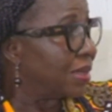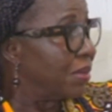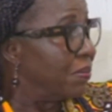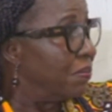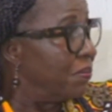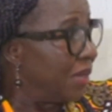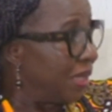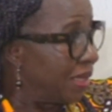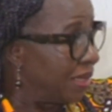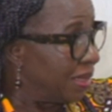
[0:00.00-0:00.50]

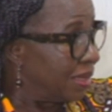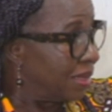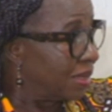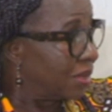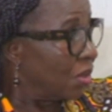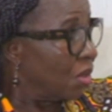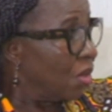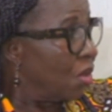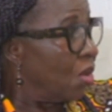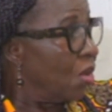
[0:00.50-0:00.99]
and means
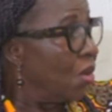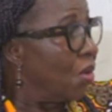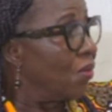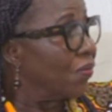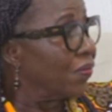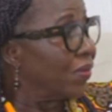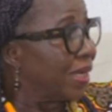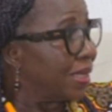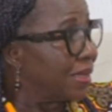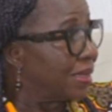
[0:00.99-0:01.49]

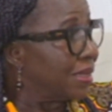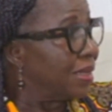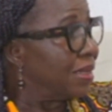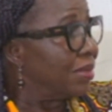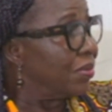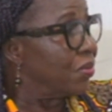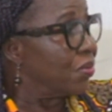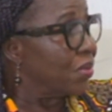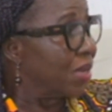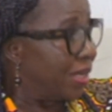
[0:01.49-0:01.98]
of
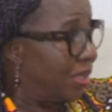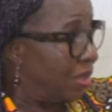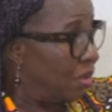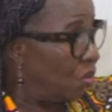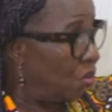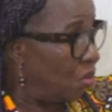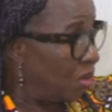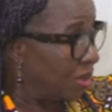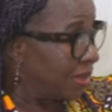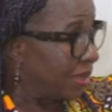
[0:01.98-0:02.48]
getting
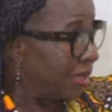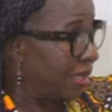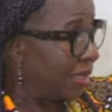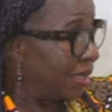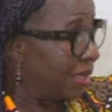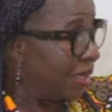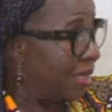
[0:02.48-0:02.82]
running water